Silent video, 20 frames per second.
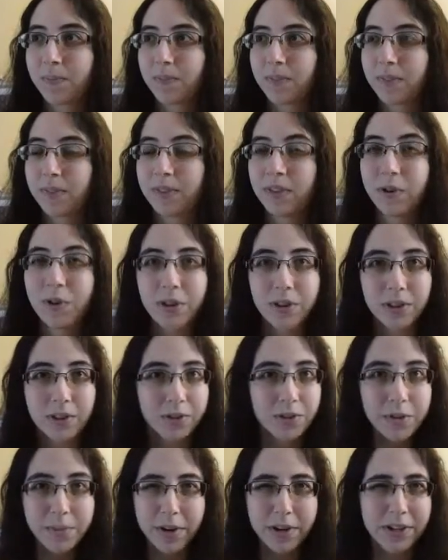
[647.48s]
The
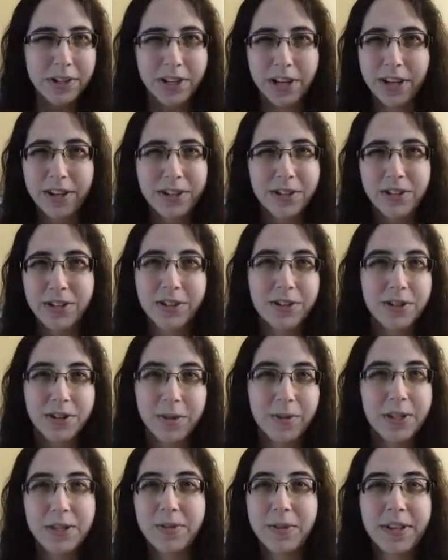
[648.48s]
3 marker challenge is just
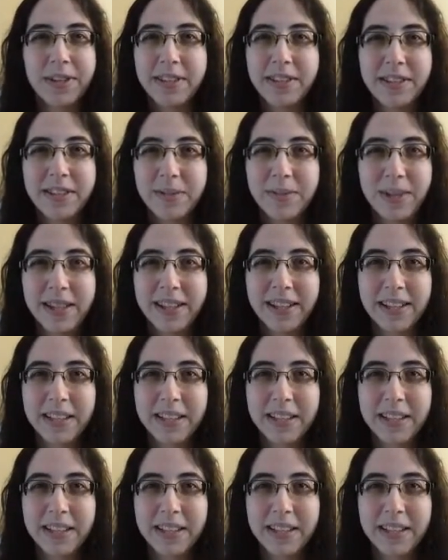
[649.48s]
always fun to me,